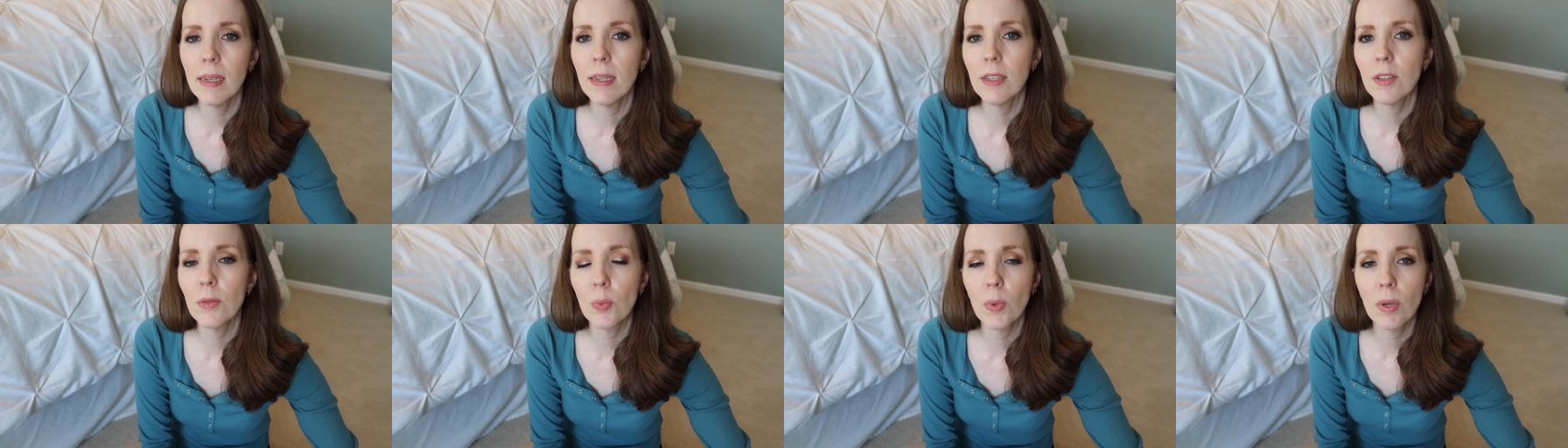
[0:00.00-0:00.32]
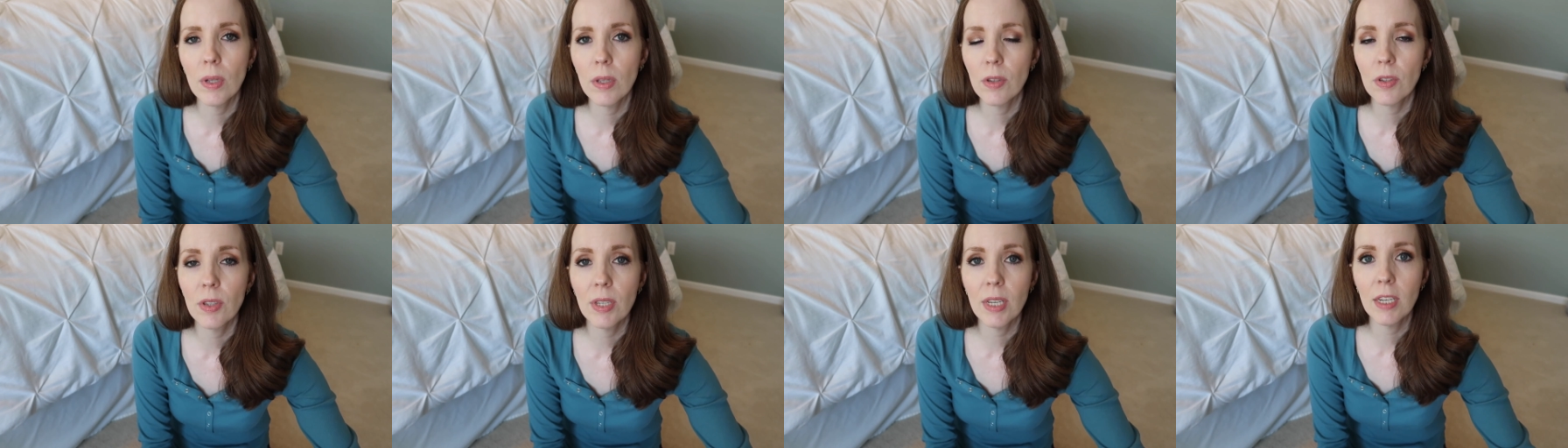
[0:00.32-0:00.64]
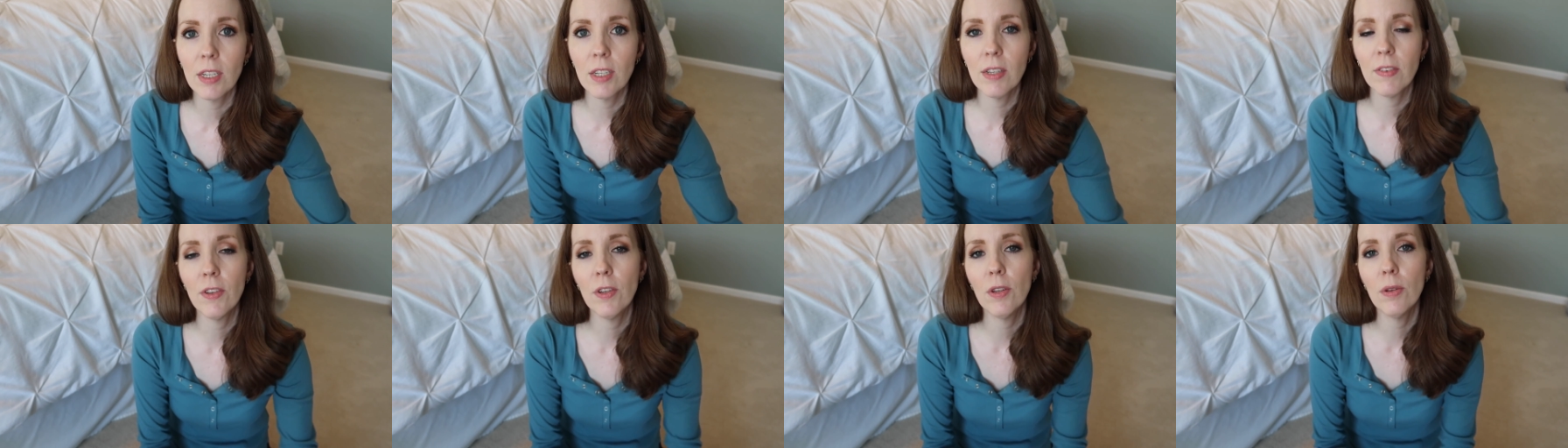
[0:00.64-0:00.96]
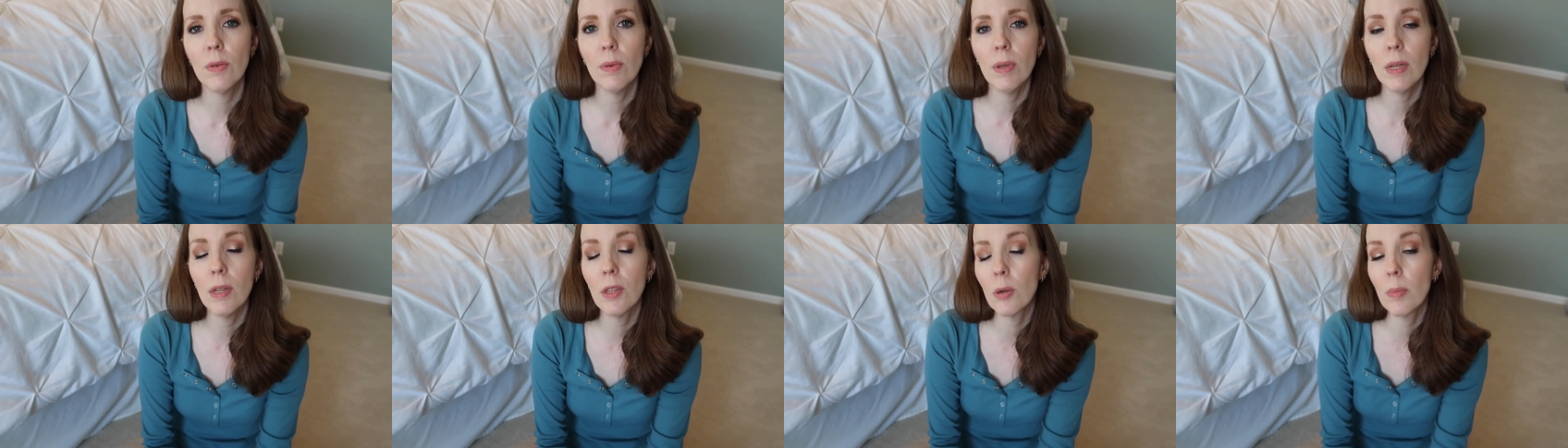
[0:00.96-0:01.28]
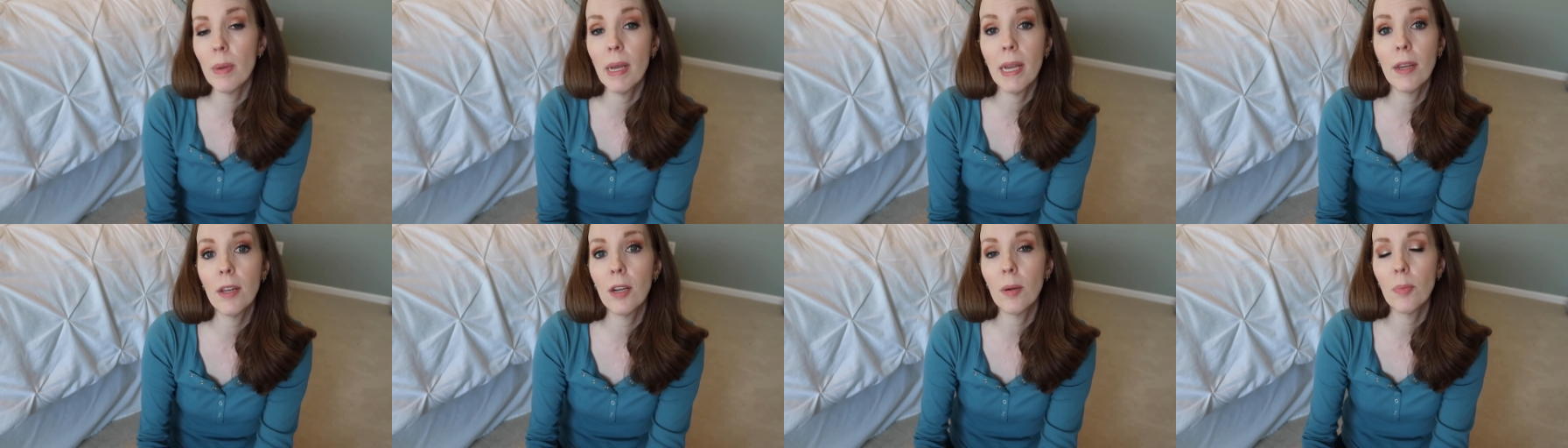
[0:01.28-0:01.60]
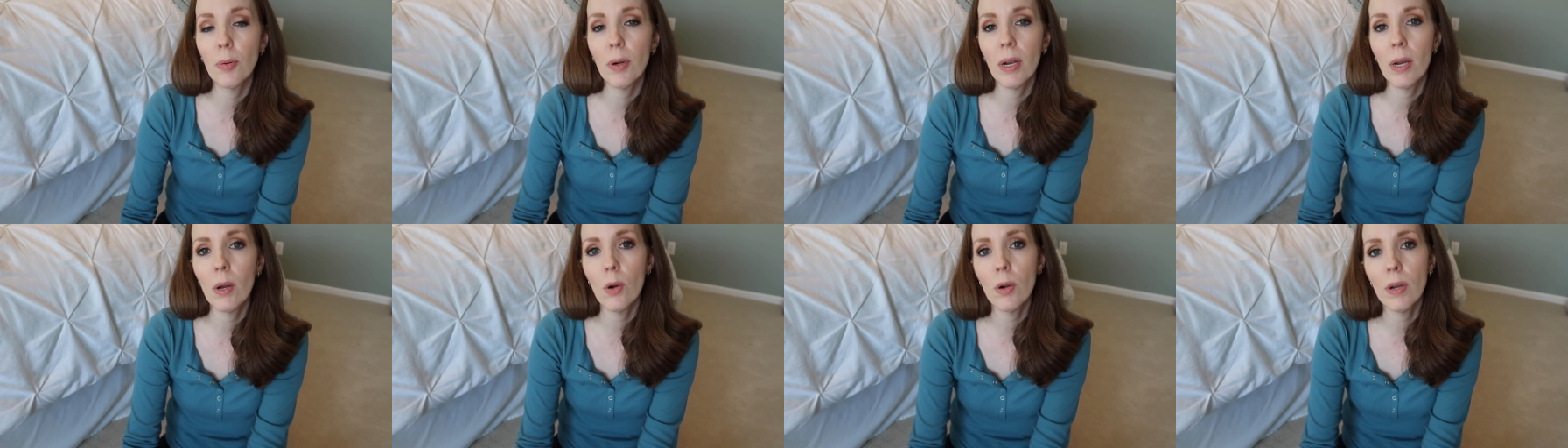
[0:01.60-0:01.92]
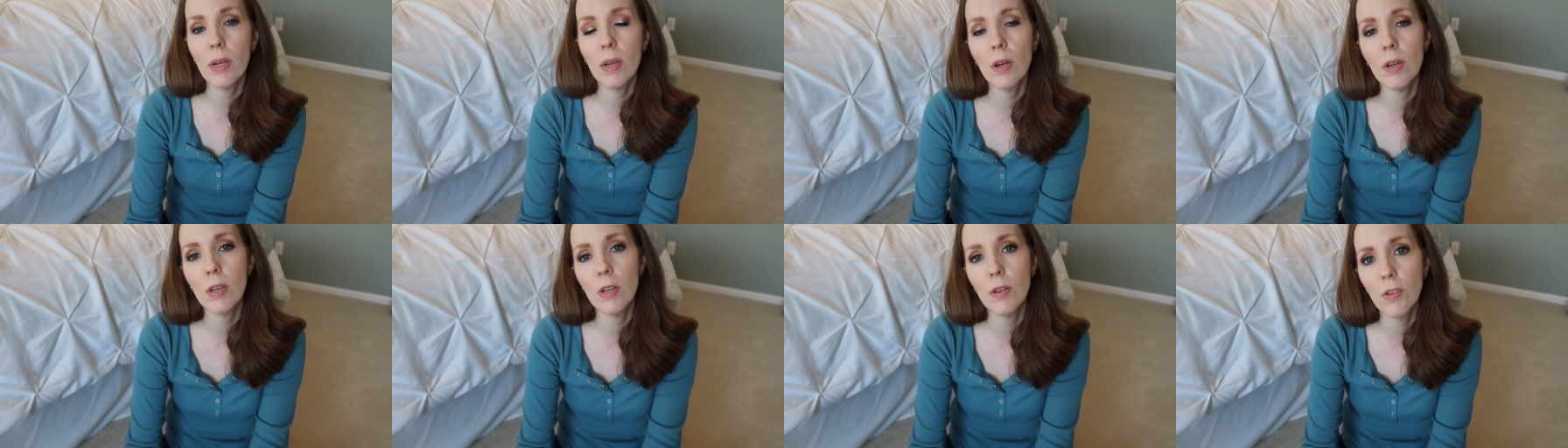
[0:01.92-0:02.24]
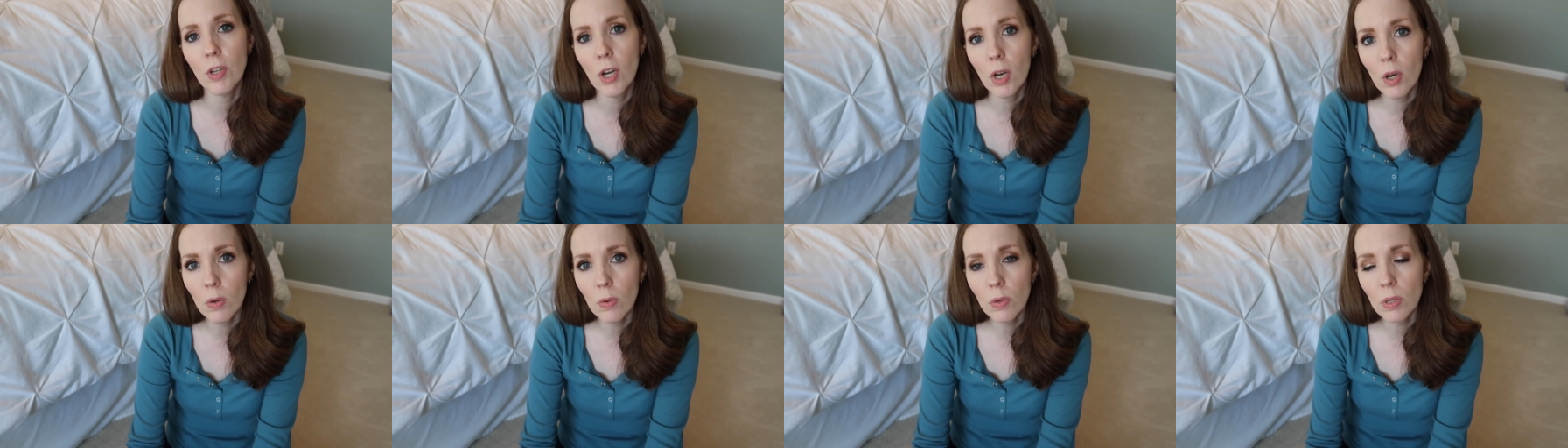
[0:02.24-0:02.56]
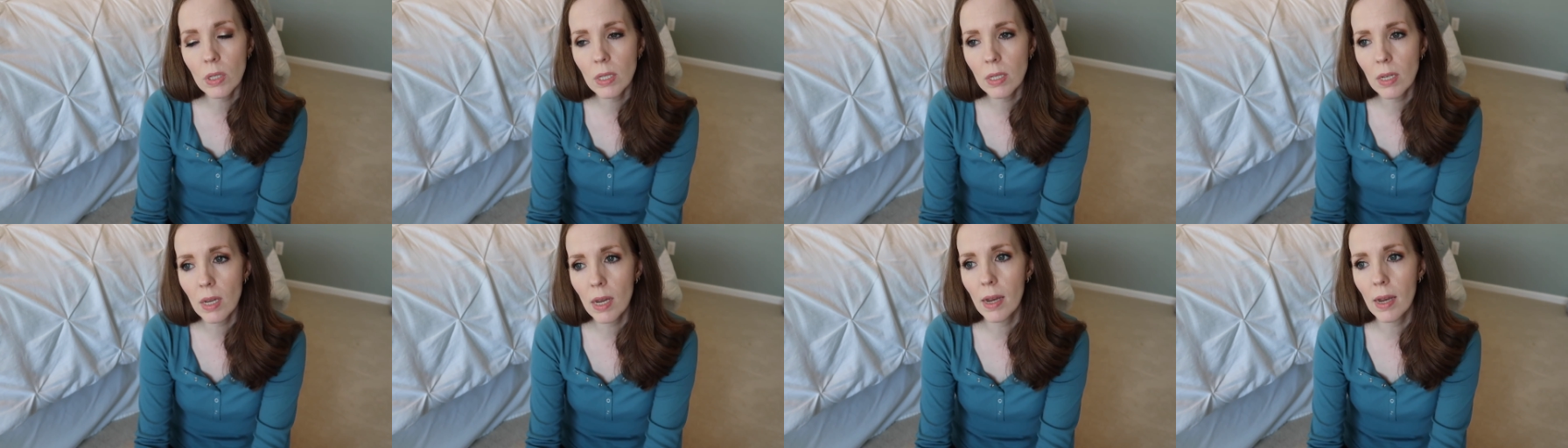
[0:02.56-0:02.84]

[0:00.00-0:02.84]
It's one of those things if you either make it a priority or you don't.